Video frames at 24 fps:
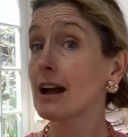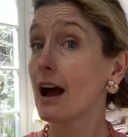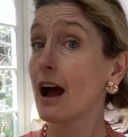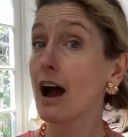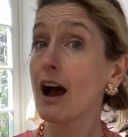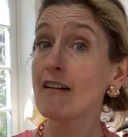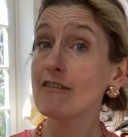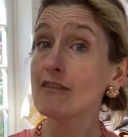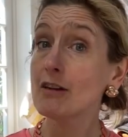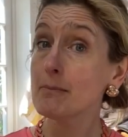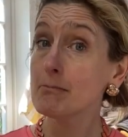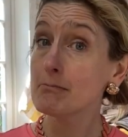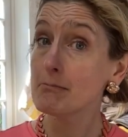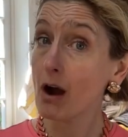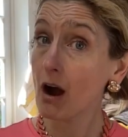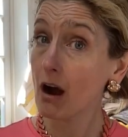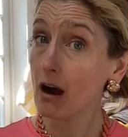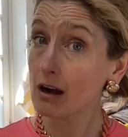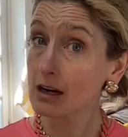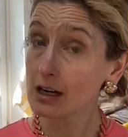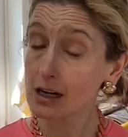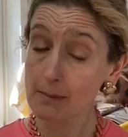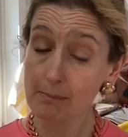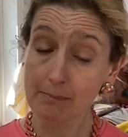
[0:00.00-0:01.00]
a
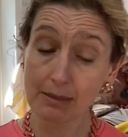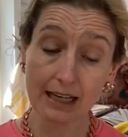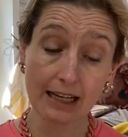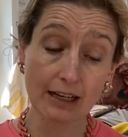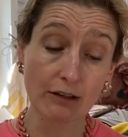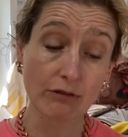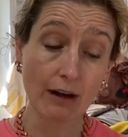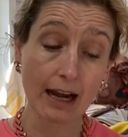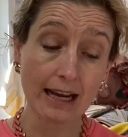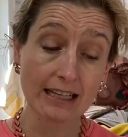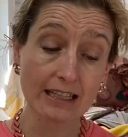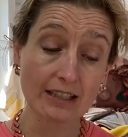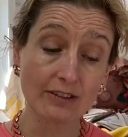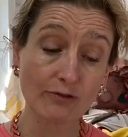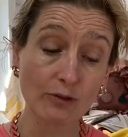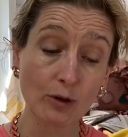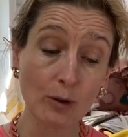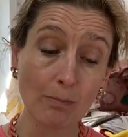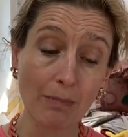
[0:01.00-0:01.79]
remarkably graceful